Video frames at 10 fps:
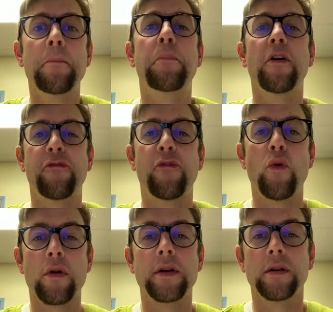
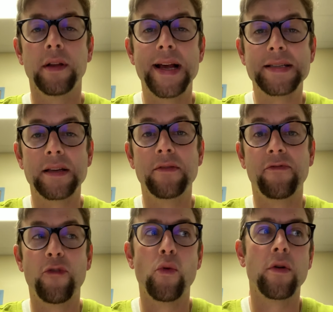before your lesson
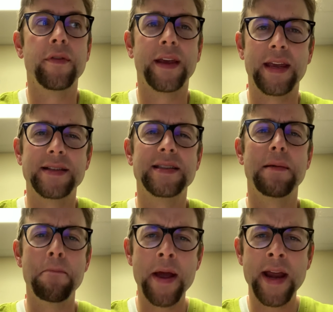for the kids
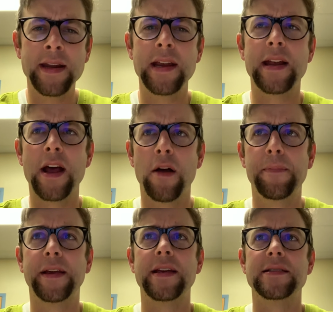that may need
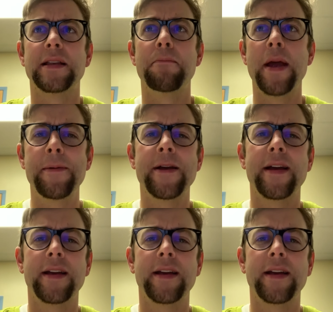help, the kids that maybe I